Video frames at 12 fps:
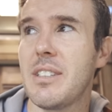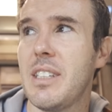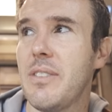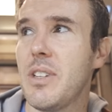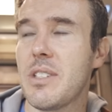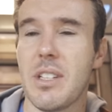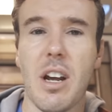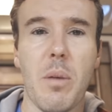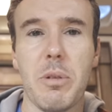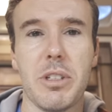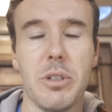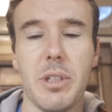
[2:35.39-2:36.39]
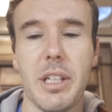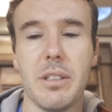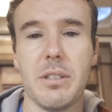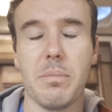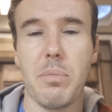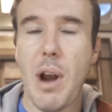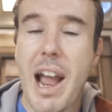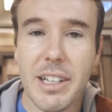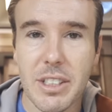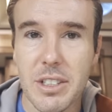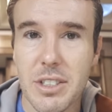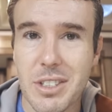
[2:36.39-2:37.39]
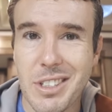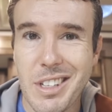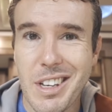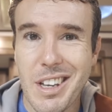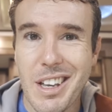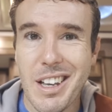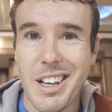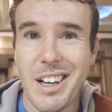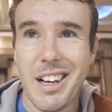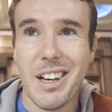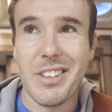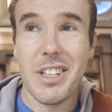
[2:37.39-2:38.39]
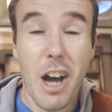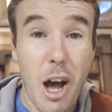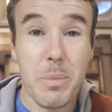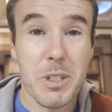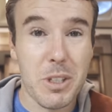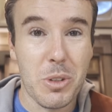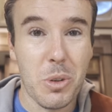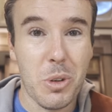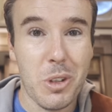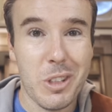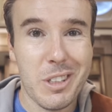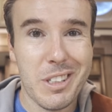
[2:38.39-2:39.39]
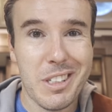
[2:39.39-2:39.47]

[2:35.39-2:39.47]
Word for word: given us an opportunity to practice uh, the obstacle